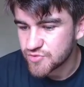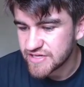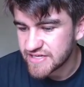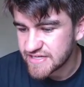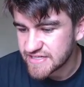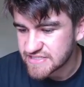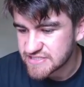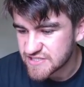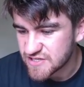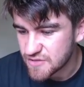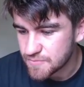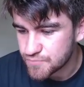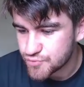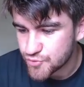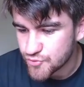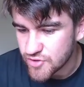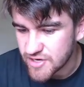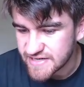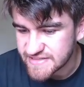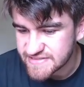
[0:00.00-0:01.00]
he is
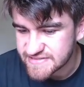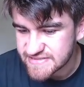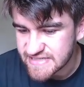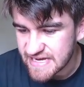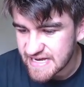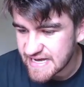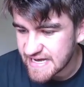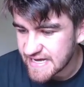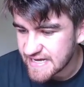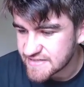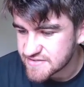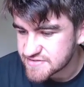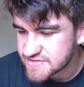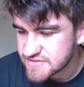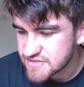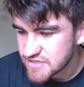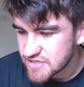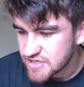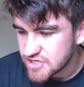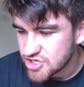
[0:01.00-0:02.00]
priced at
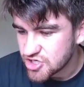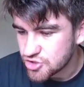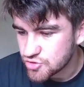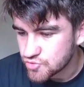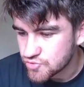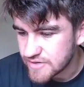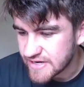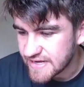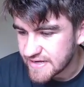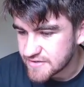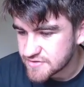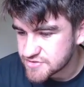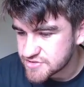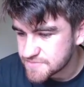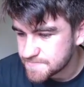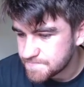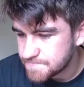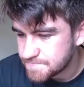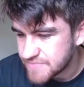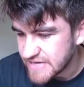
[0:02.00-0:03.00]
around
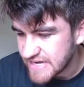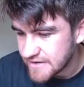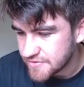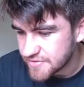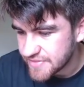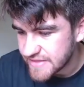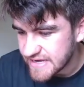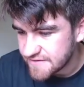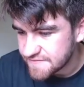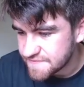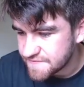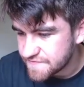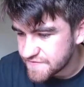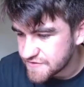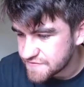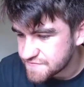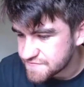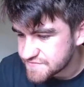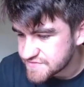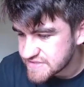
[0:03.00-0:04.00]
about that
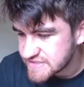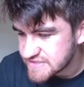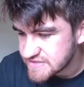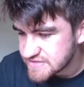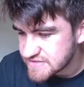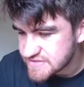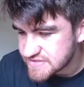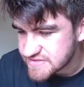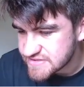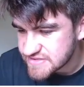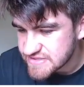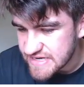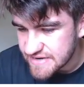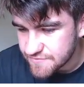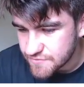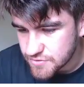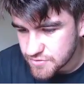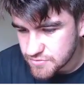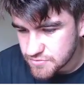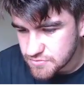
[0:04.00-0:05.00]

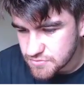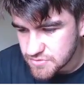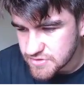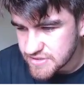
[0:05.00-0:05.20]
57.